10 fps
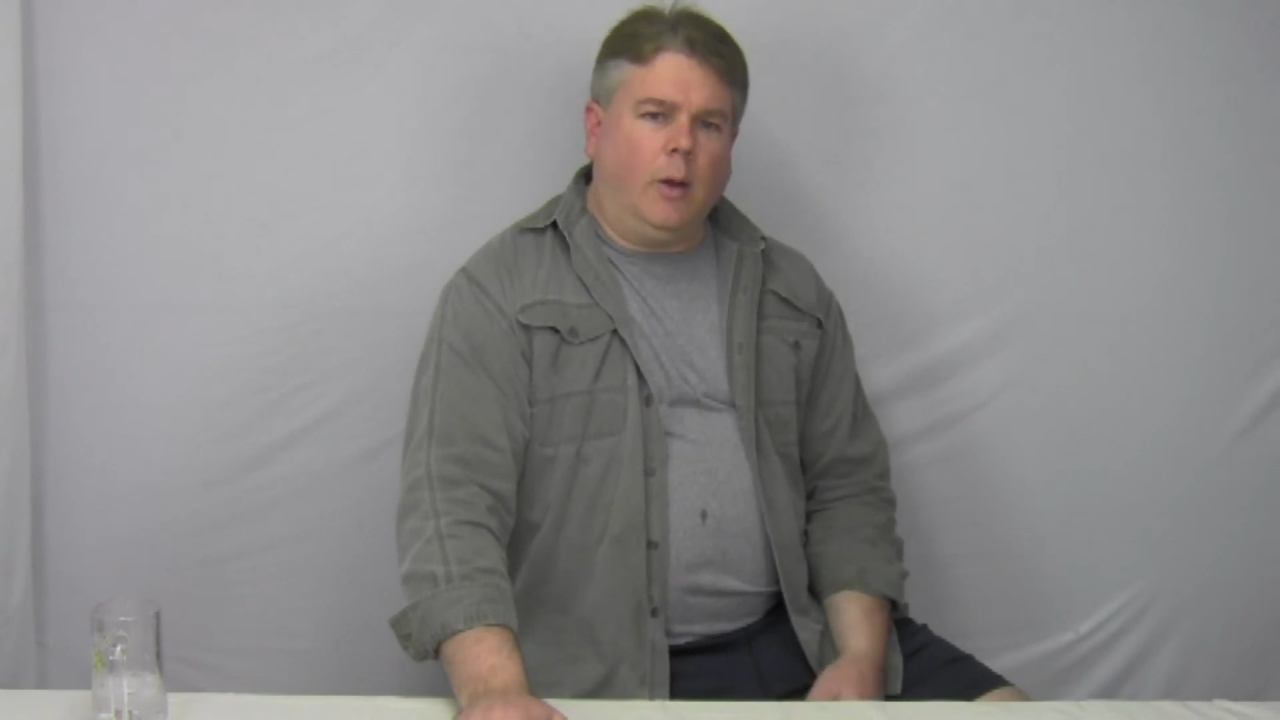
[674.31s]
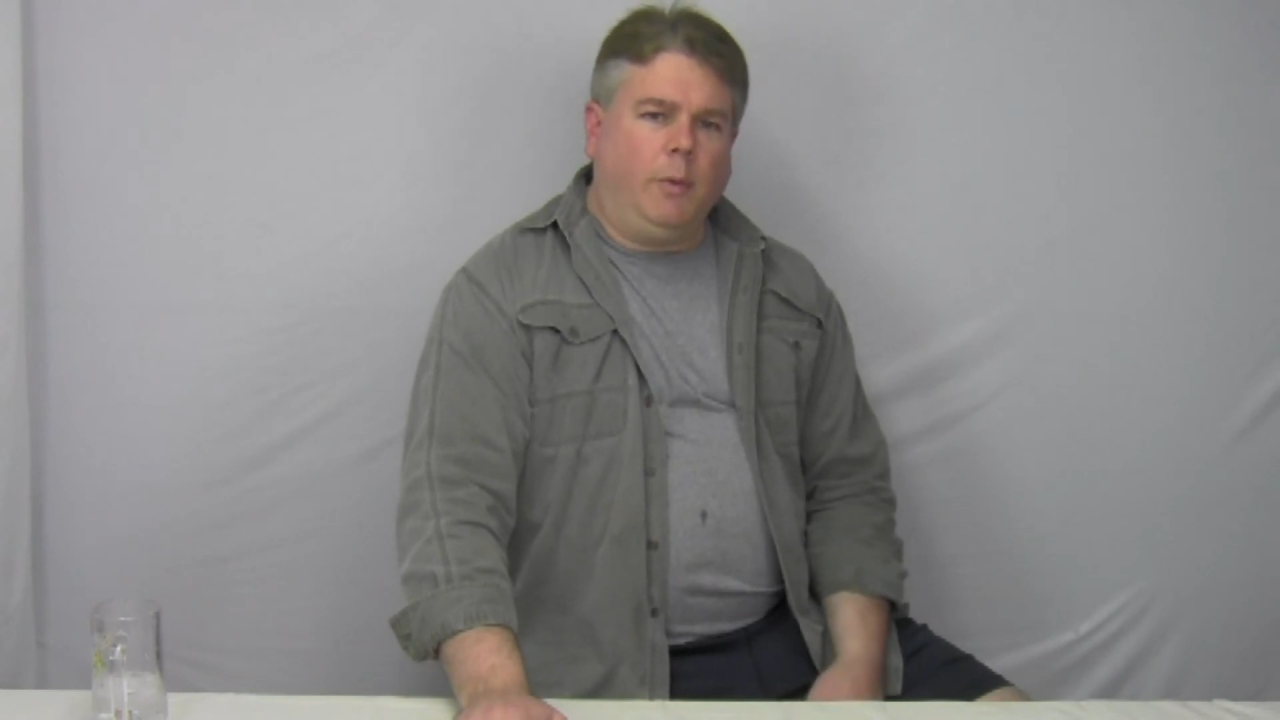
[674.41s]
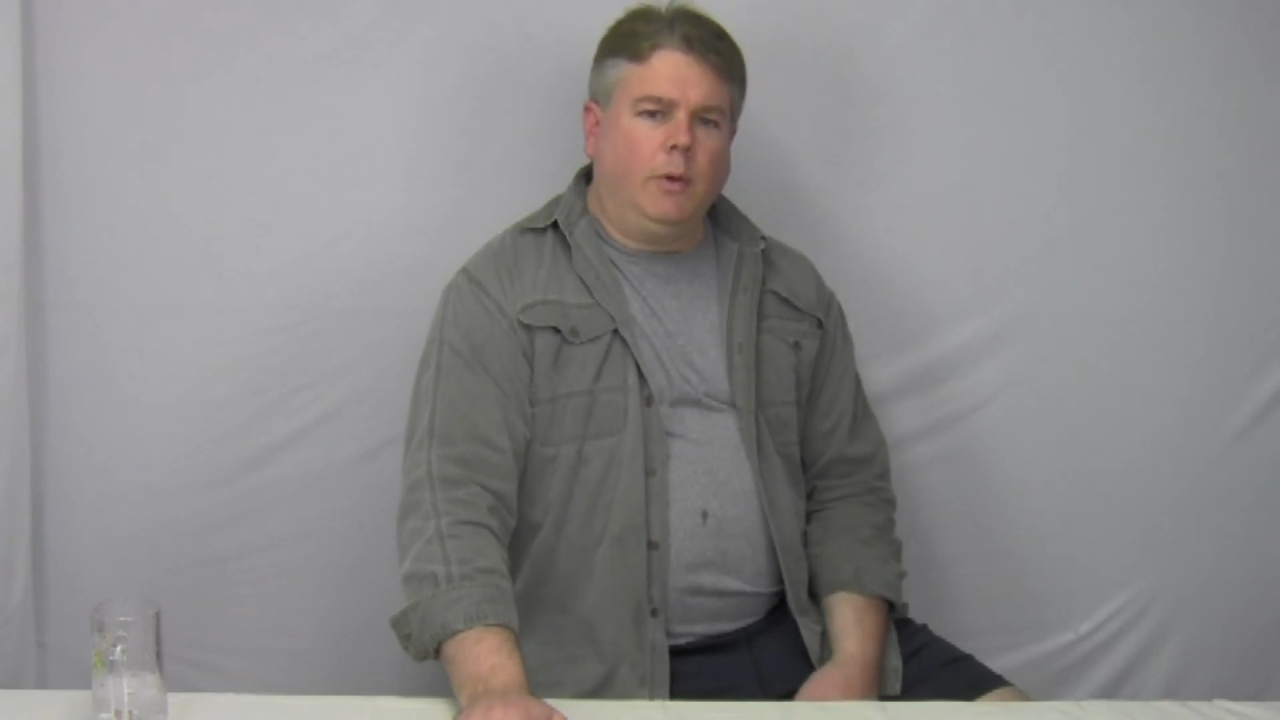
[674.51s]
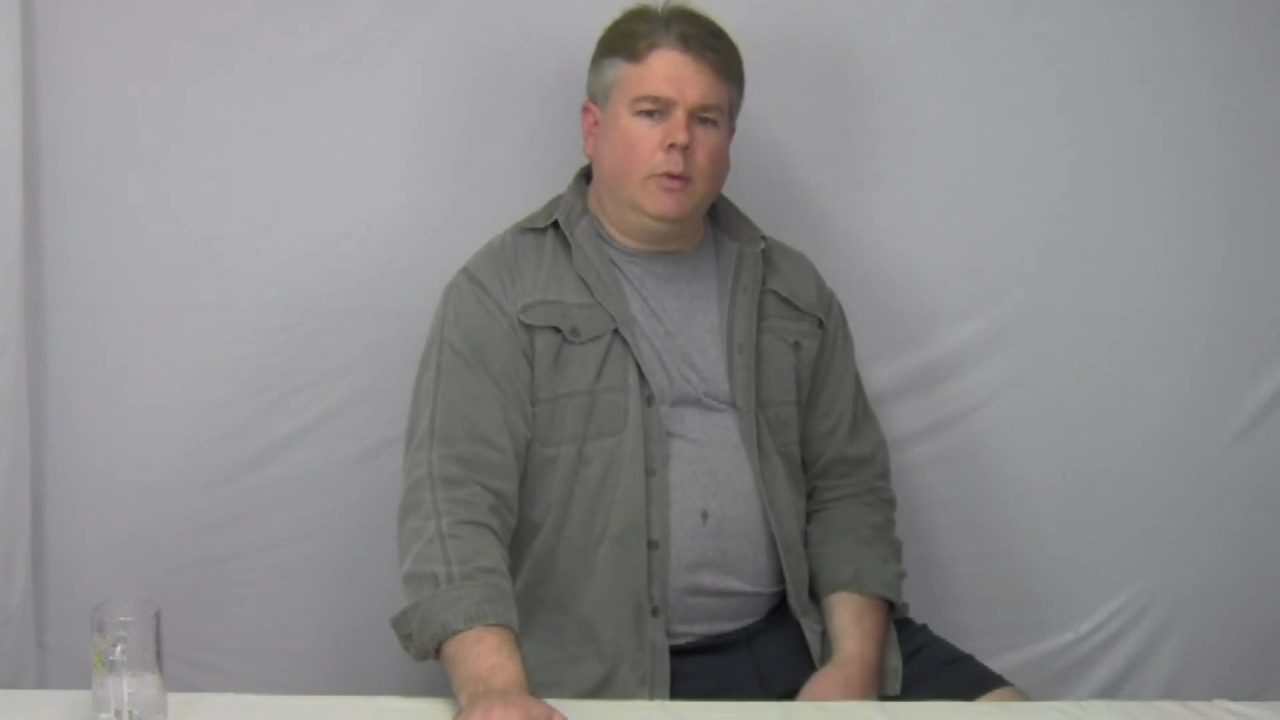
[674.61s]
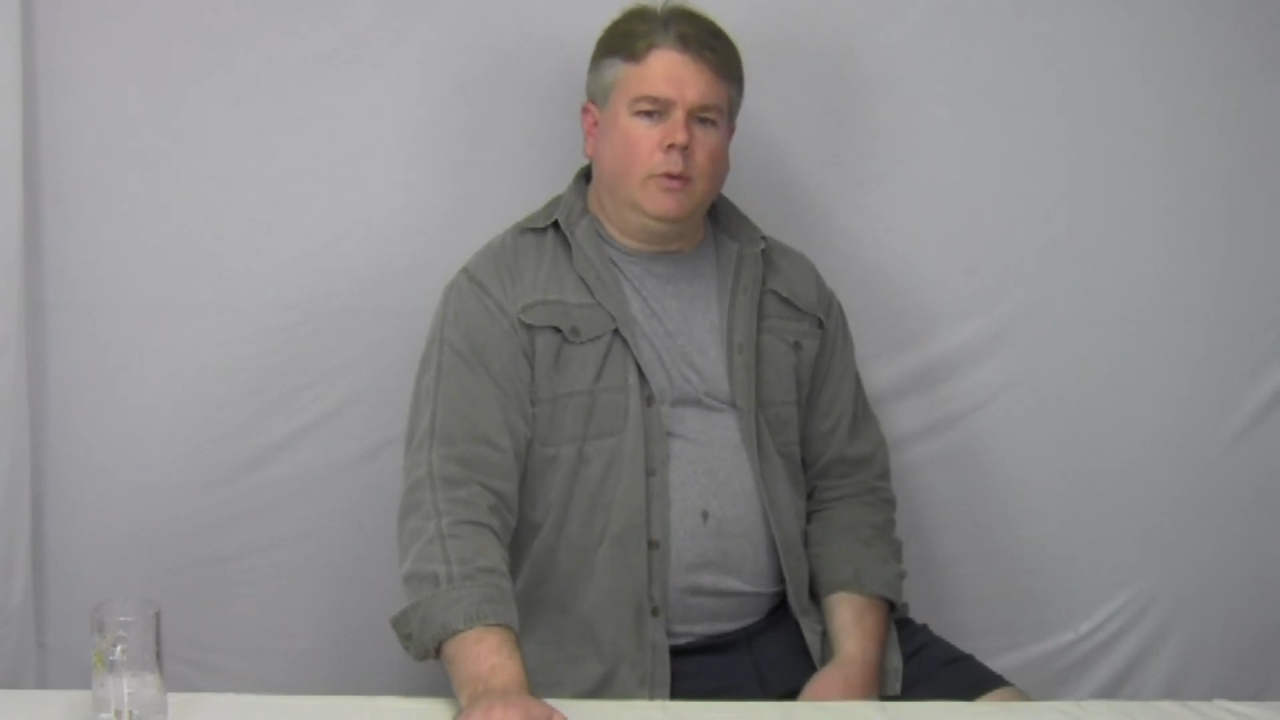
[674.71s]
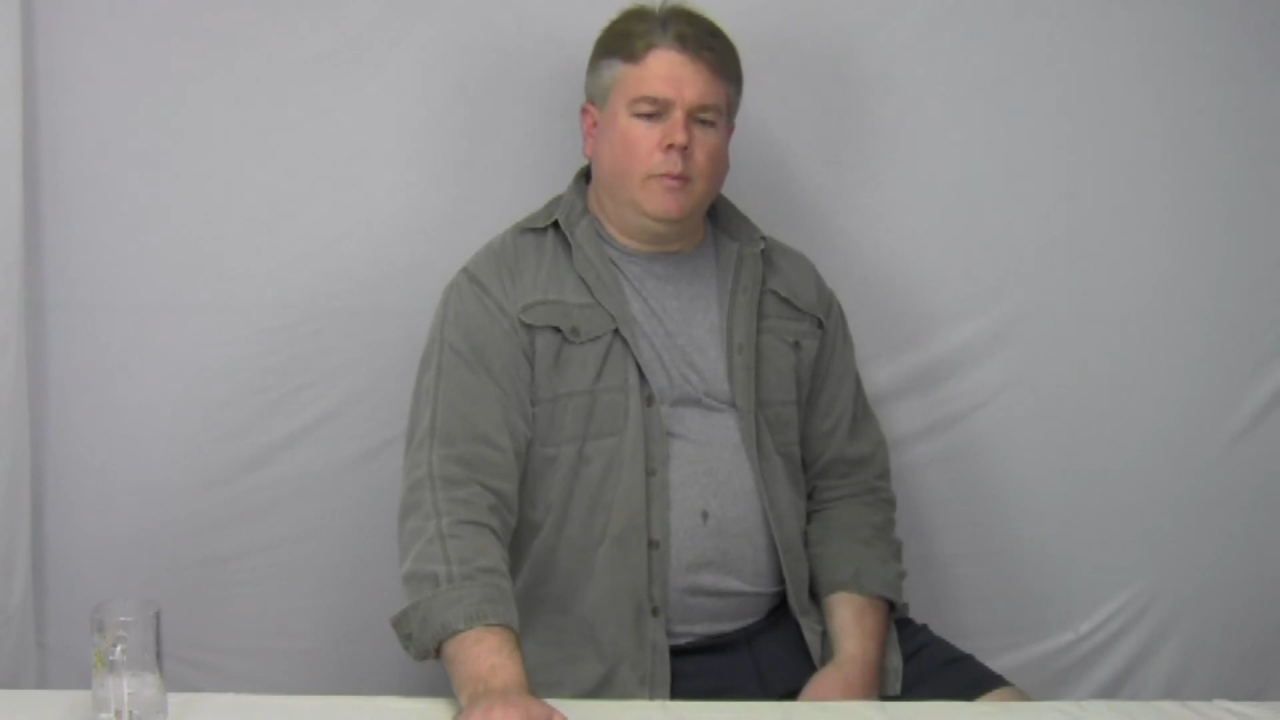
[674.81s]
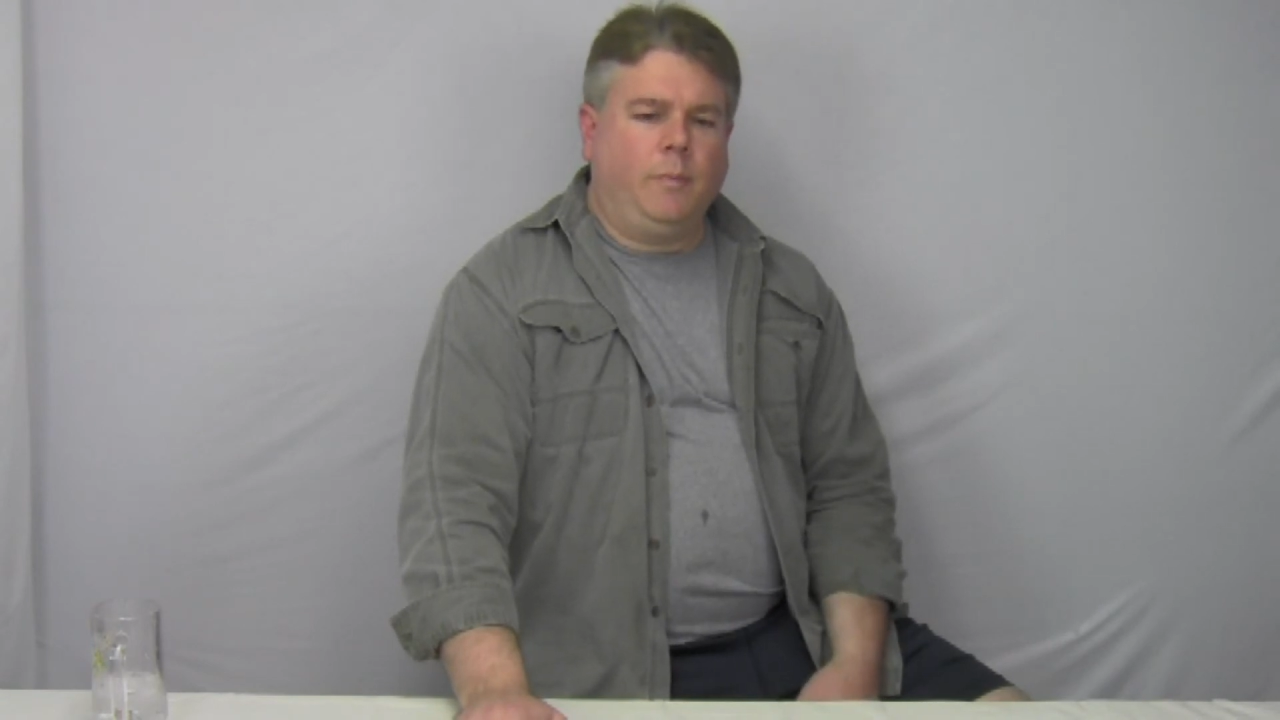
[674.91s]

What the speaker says: I help you?"